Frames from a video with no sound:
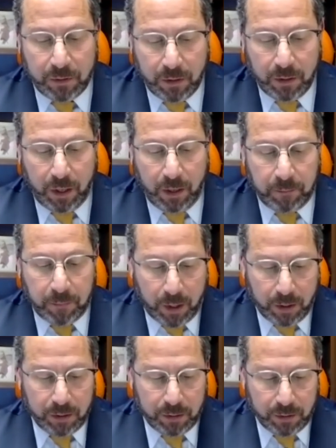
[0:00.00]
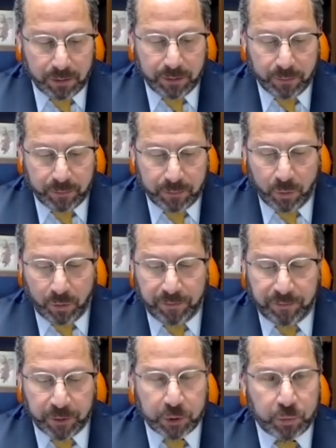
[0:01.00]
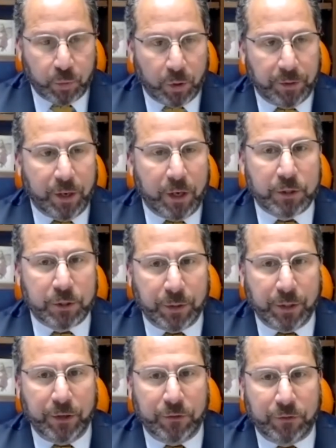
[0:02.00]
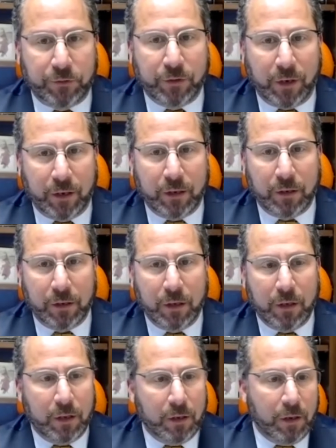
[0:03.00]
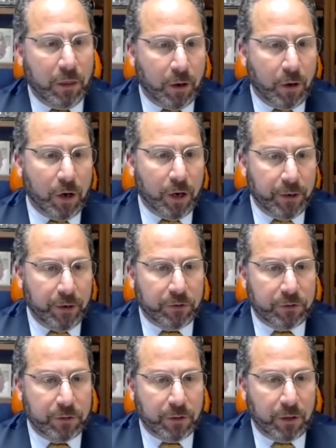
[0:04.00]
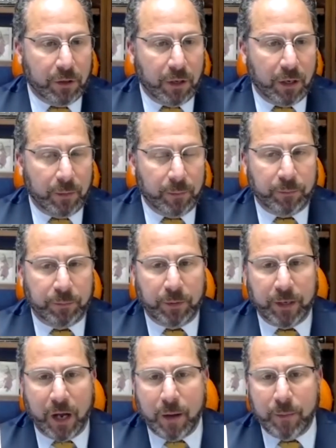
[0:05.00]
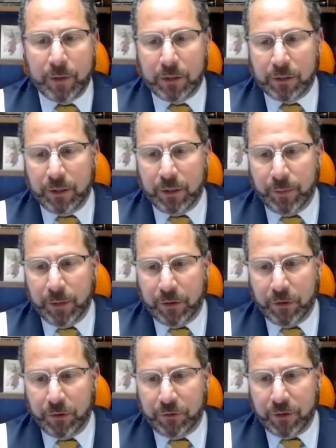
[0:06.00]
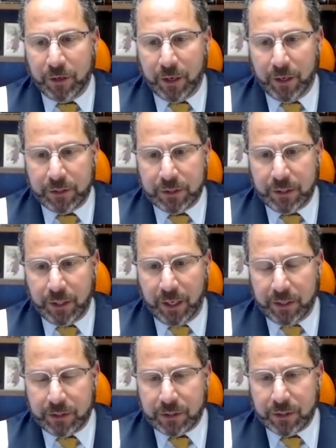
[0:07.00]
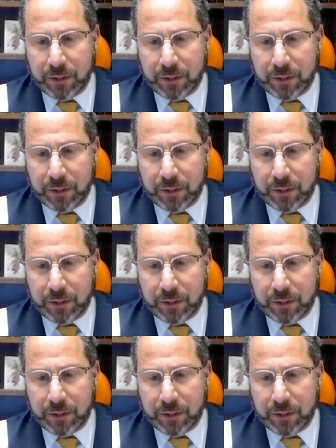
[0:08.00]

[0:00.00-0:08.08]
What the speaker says: among all first world countries the hardest, predominantly because the United States